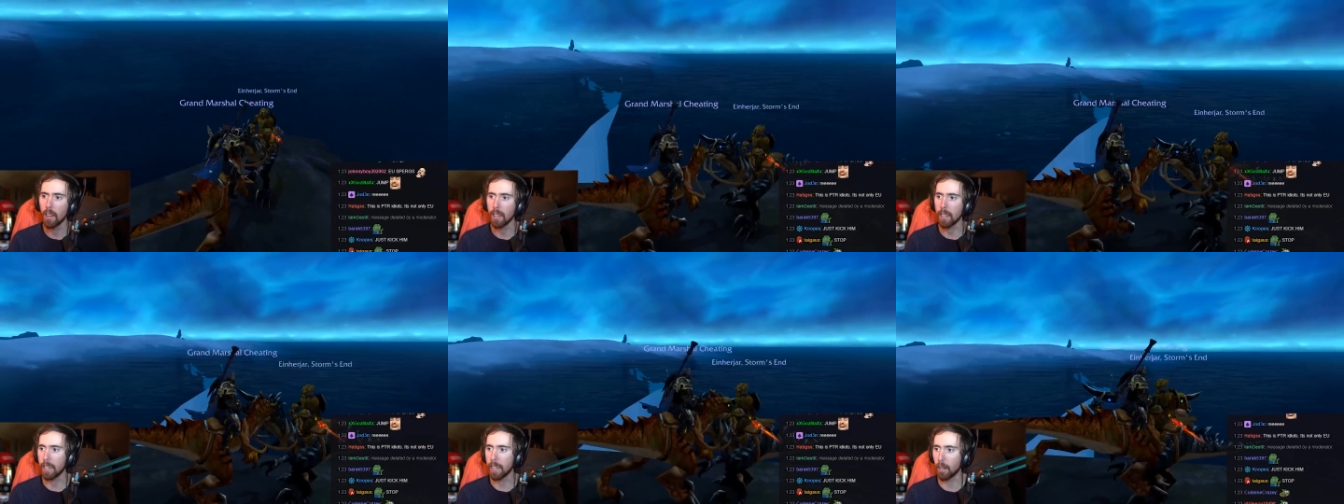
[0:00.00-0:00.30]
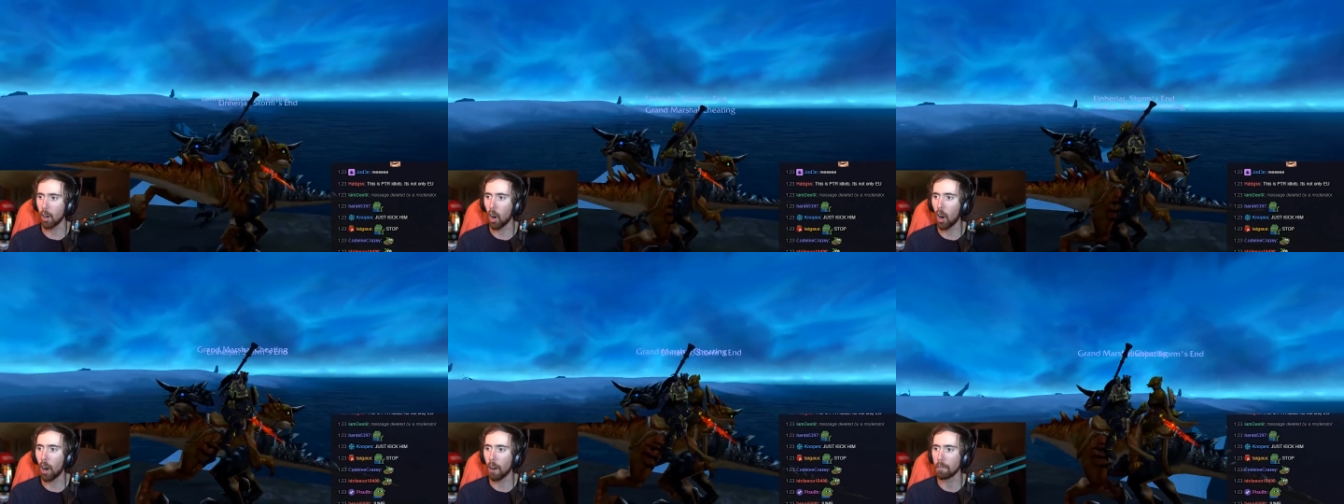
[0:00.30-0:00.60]
Get
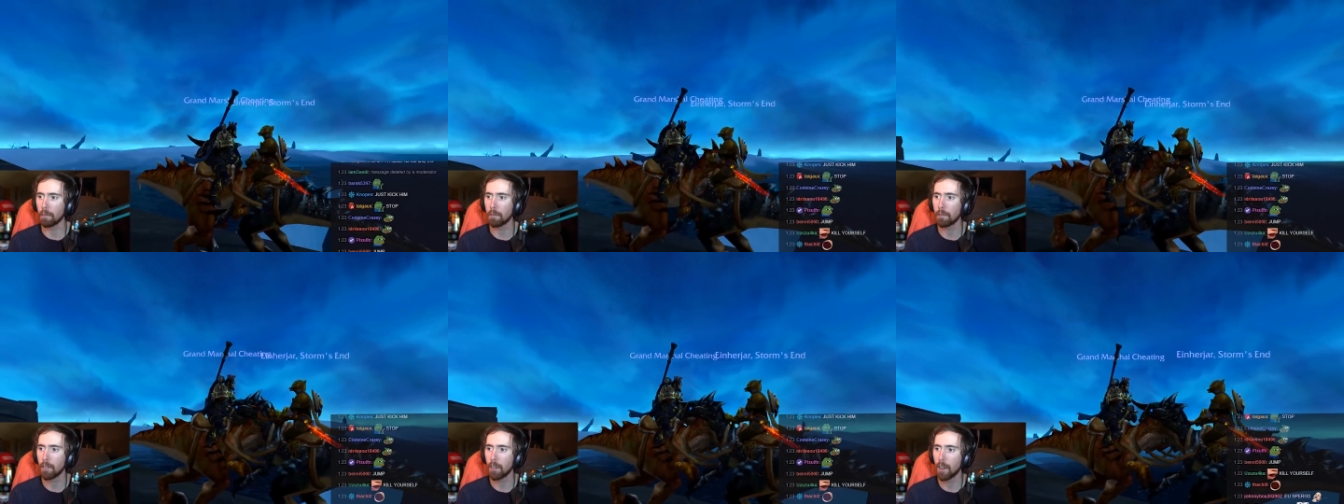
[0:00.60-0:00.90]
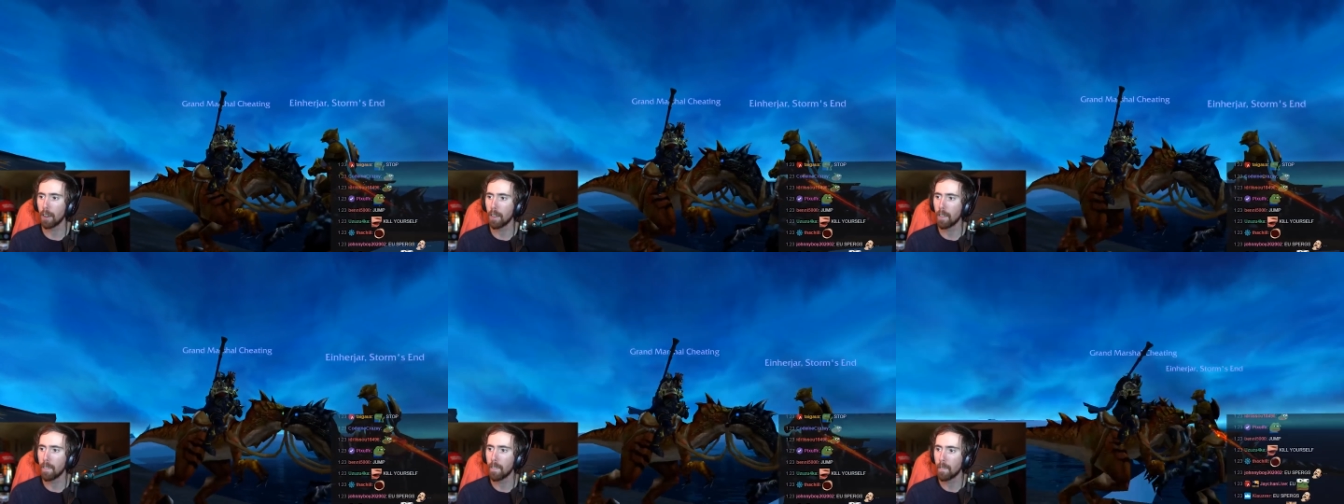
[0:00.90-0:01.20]
off.
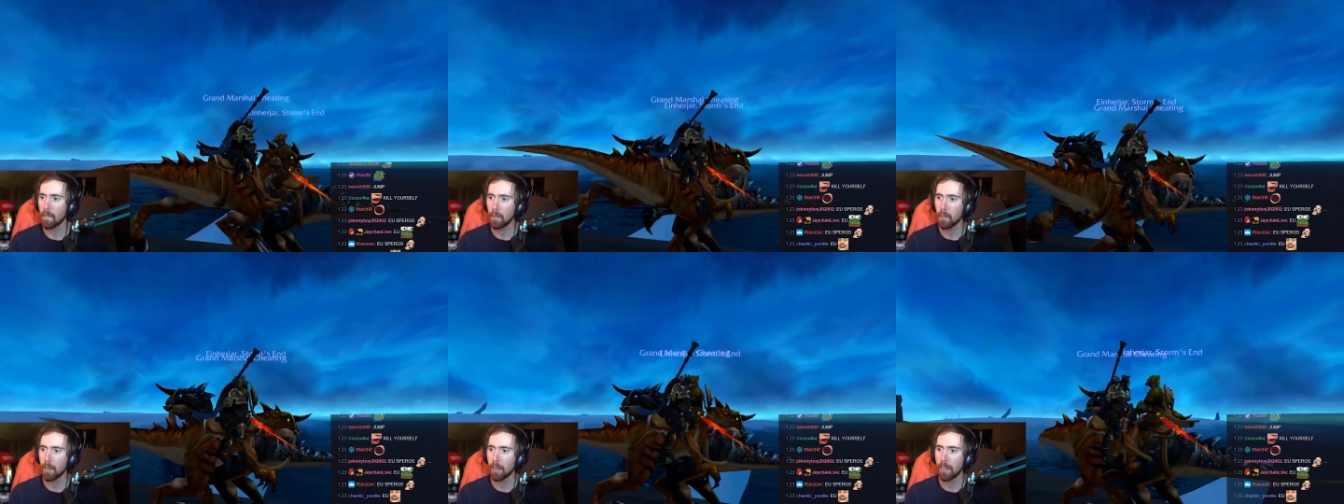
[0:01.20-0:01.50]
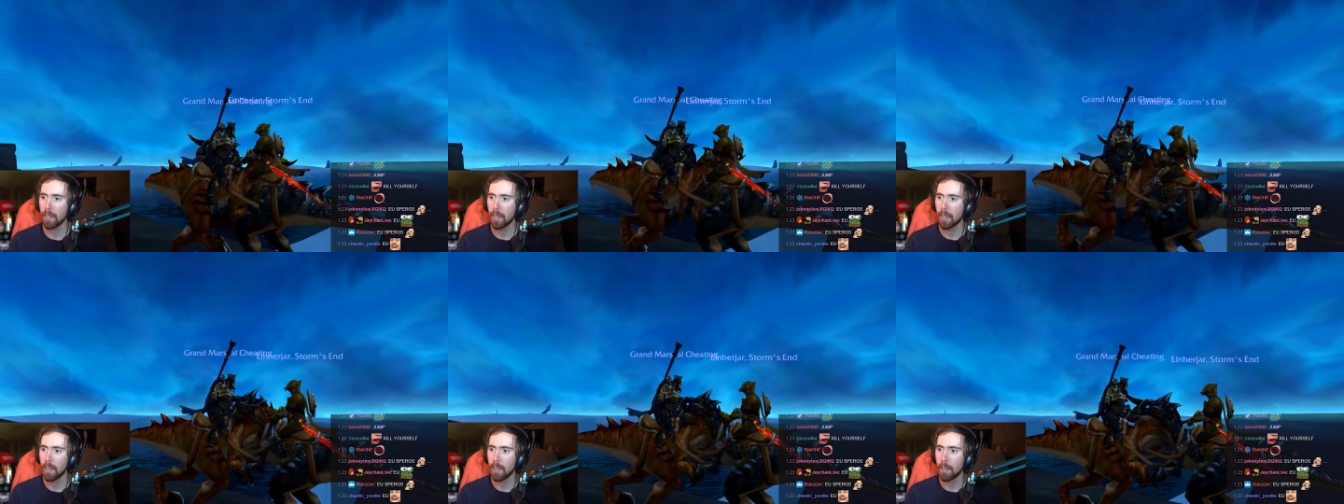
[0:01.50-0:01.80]

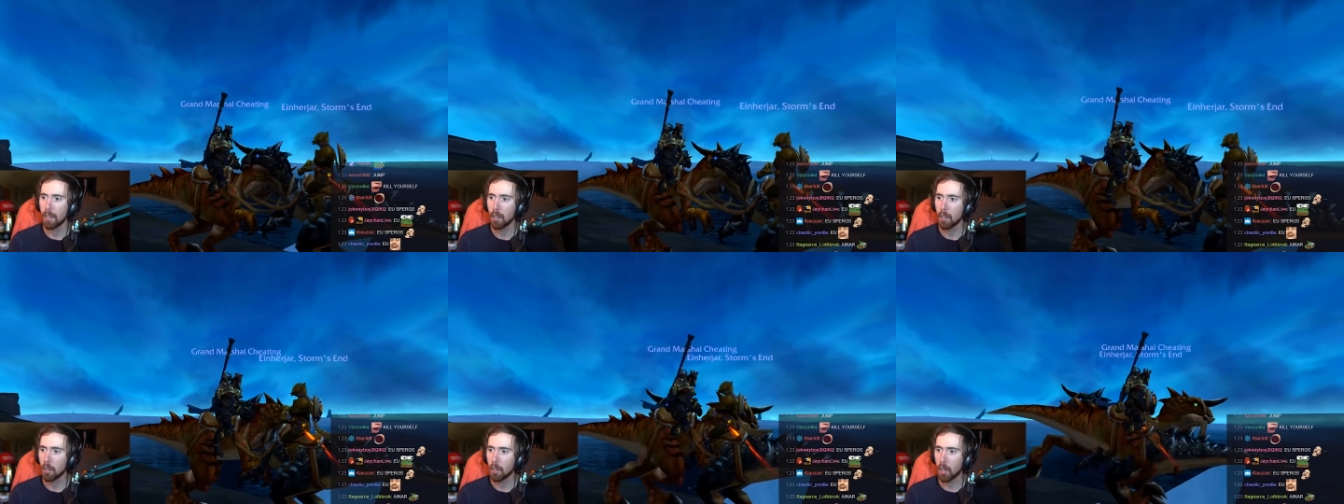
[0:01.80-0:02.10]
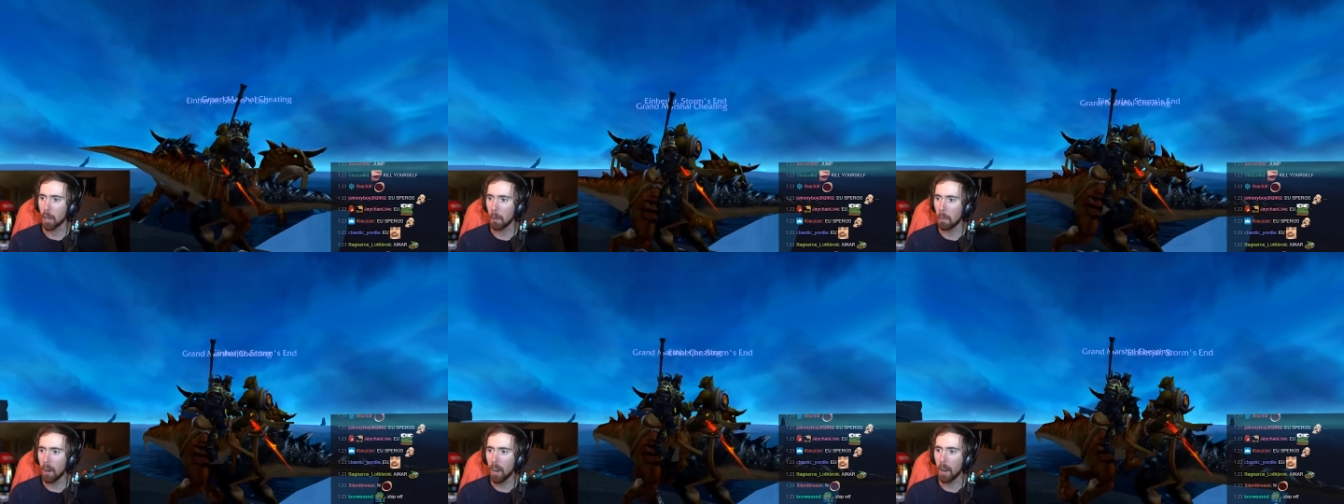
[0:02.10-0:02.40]

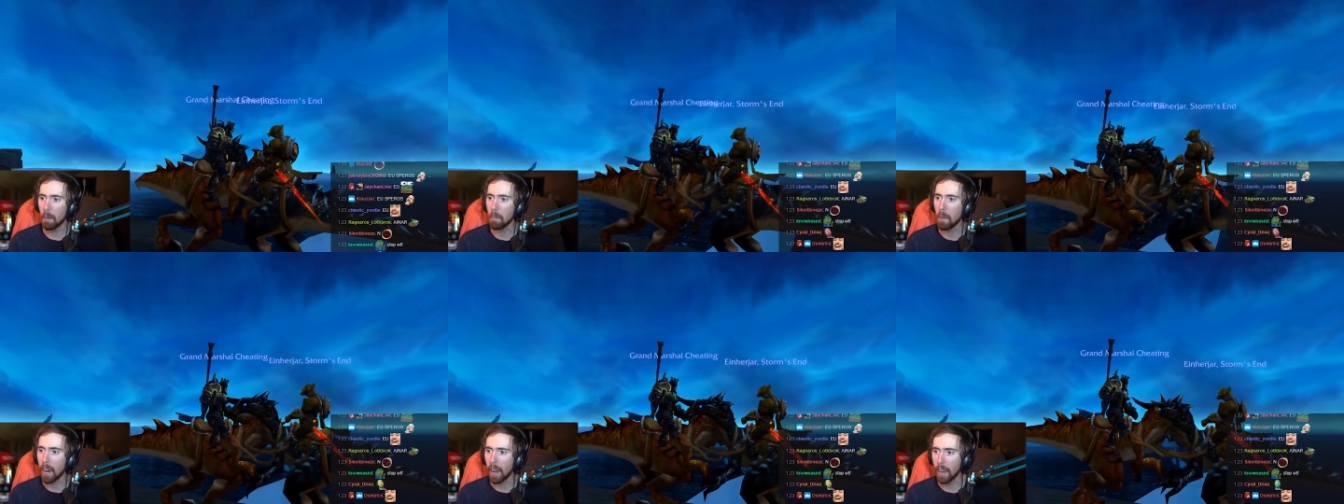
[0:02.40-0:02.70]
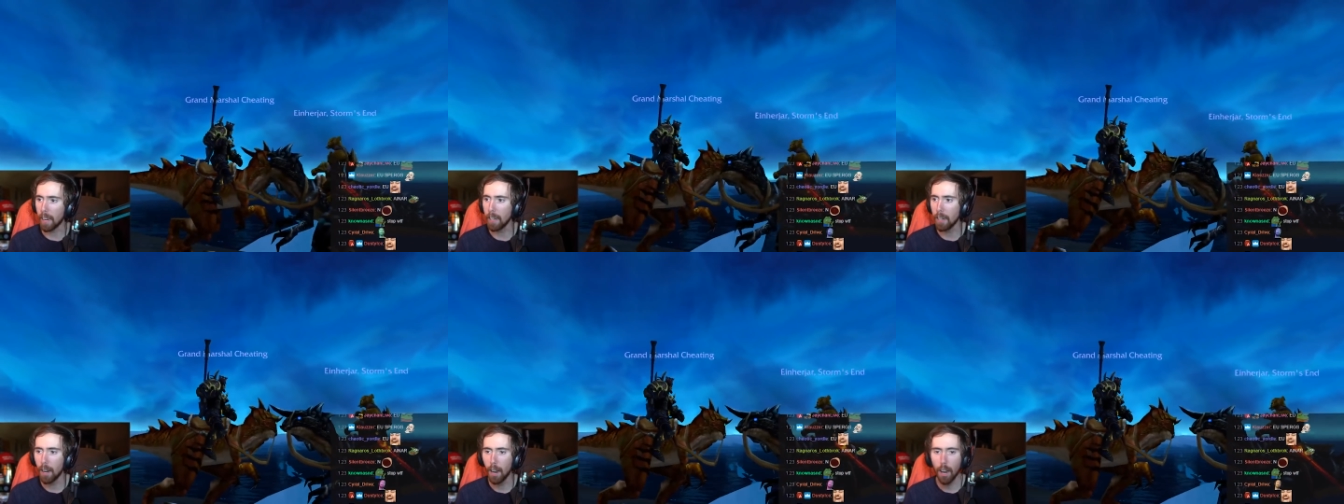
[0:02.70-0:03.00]
Come on, man.